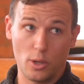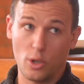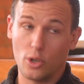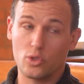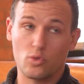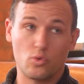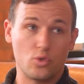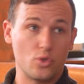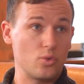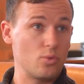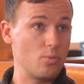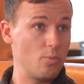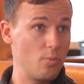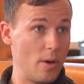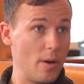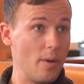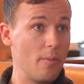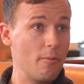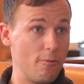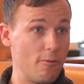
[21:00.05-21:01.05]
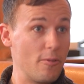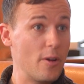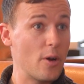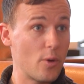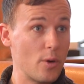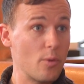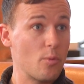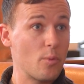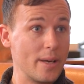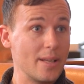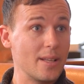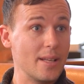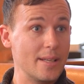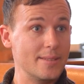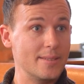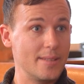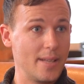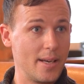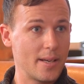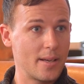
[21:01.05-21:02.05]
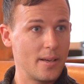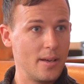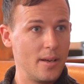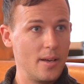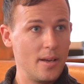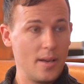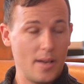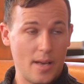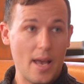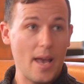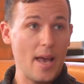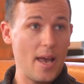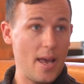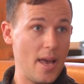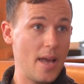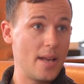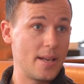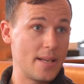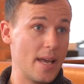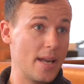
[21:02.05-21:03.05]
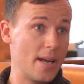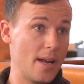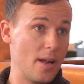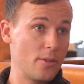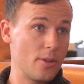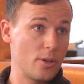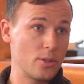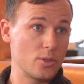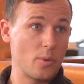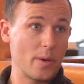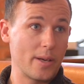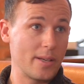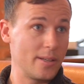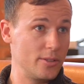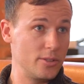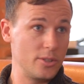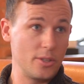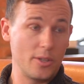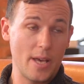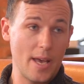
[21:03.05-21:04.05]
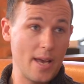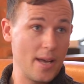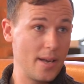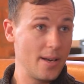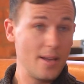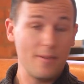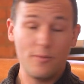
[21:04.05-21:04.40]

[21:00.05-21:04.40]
looks very realistic, and get it out there as quickly as you can.